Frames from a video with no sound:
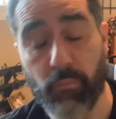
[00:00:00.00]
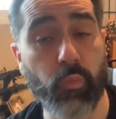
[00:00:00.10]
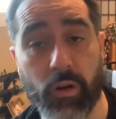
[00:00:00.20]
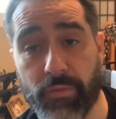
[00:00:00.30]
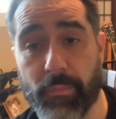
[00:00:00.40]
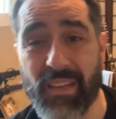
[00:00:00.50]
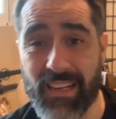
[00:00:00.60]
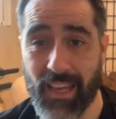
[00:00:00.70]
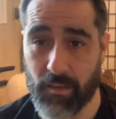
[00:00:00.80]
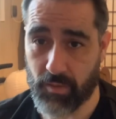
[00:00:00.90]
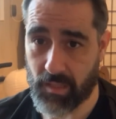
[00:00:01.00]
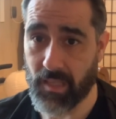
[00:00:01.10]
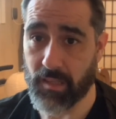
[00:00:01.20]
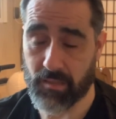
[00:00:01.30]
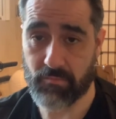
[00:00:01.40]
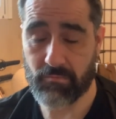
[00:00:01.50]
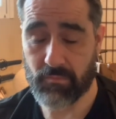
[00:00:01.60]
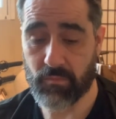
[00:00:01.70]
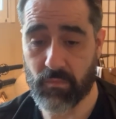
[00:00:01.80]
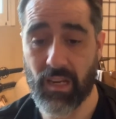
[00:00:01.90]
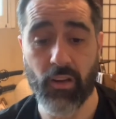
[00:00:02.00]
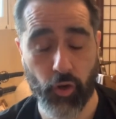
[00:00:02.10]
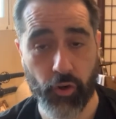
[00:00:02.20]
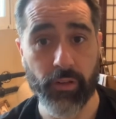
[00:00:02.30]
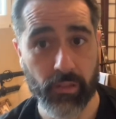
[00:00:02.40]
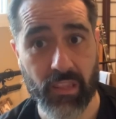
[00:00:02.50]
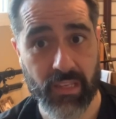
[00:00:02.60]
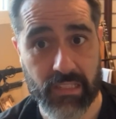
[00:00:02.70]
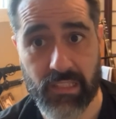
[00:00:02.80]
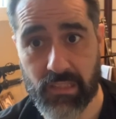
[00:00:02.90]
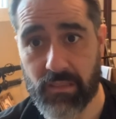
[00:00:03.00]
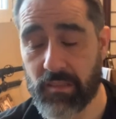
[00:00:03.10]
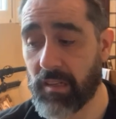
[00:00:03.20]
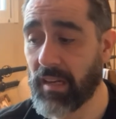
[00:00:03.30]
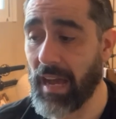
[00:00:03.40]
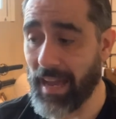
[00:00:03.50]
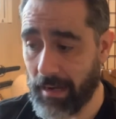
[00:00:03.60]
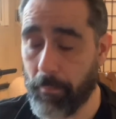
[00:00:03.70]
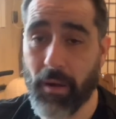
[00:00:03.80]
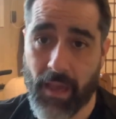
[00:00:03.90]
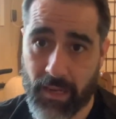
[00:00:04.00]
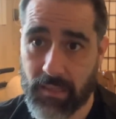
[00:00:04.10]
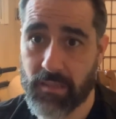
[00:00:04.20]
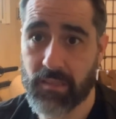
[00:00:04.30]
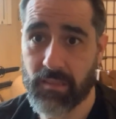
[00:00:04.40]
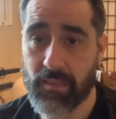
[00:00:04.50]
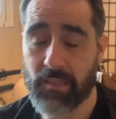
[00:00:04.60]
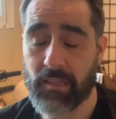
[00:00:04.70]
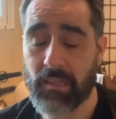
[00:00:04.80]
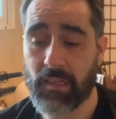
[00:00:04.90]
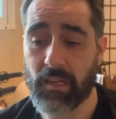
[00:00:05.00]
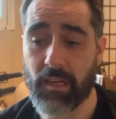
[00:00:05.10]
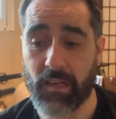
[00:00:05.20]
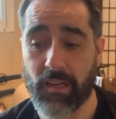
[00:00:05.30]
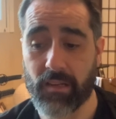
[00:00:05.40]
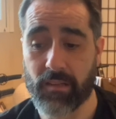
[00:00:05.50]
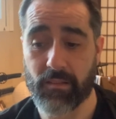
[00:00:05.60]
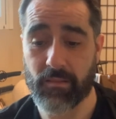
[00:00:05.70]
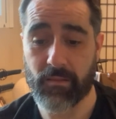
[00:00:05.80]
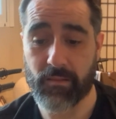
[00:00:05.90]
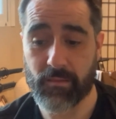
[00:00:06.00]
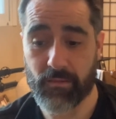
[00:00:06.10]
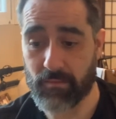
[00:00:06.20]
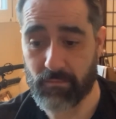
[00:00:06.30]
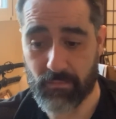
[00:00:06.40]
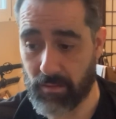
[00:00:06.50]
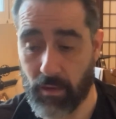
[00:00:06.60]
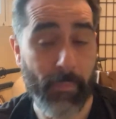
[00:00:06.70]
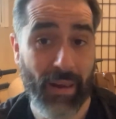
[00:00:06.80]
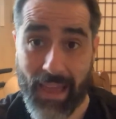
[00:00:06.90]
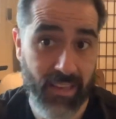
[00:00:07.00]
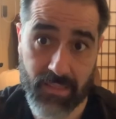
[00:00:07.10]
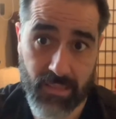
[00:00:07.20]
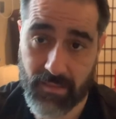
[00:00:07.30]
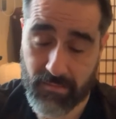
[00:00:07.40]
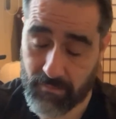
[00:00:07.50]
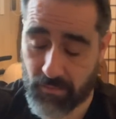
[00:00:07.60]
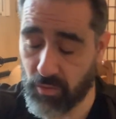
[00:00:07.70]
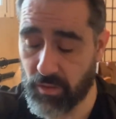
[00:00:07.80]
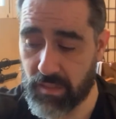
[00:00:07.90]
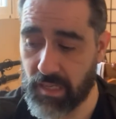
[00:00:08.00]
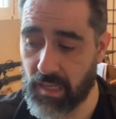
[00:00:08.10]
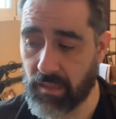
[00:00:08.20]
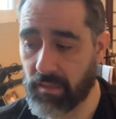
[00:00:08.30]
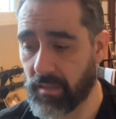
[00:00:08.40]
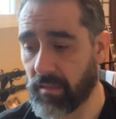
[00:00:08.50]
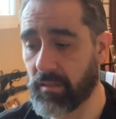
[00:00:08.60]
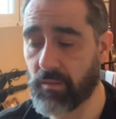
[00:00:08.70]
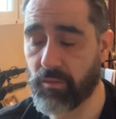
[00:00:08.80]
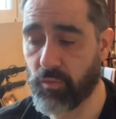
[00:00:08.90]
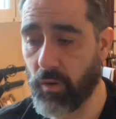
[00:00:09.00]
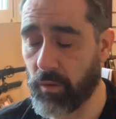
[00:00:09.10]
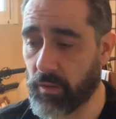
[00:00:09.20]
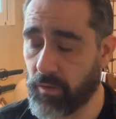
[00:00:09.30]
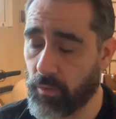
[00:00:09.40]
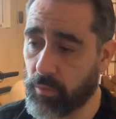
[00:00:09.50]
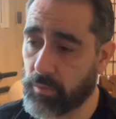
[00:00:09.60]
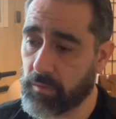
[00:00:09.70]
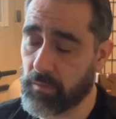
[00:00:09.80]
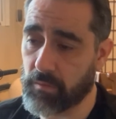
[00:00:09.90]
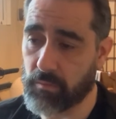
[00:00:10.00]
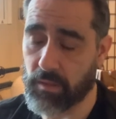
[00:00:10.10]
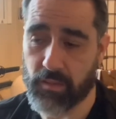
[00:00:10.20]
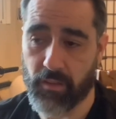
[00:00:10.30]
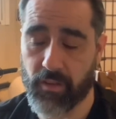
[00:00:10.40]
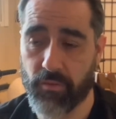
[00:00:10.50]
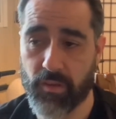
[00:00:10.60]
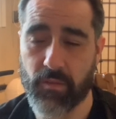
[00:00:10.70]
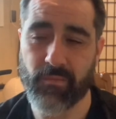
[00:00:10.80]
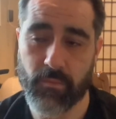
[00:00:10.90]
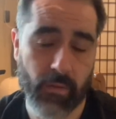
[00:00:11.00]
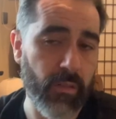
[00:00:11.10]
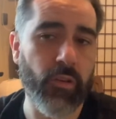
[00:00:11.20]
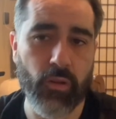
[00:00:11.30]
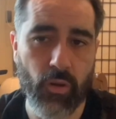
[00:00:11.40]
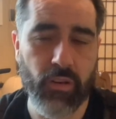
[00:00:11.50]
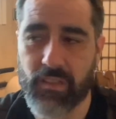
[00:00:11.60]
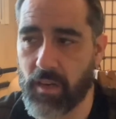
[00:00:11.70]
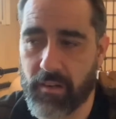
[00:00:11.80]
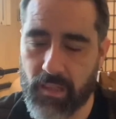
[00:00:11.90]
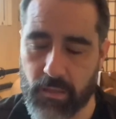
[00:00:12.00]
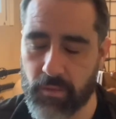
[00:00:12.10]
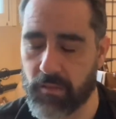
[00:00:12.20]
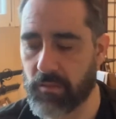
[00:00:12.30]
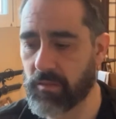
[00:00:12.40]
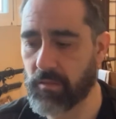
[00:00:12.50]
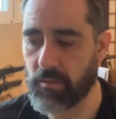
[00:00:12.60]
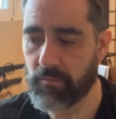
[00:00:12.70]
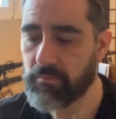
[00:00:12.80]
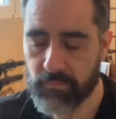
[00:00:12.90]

one of the big names that learned this and applies to this day throughout her whole entire career, but not entirely, because, you know,